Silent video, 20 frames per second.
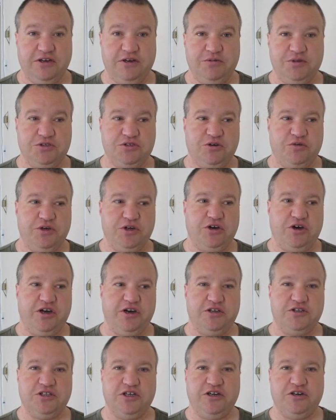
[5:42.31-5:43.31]
And what's going
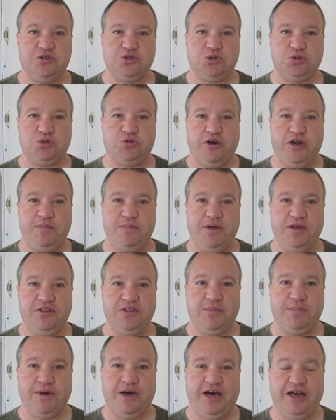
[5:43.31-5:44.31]
on is they are
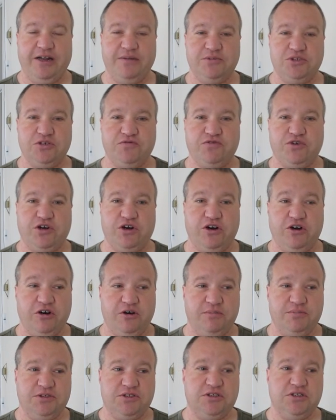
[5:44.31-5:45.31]
scraping the bottoms of
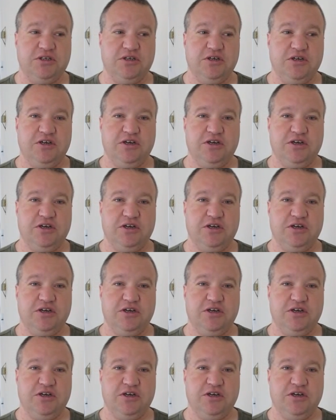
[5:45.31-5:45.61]
curbs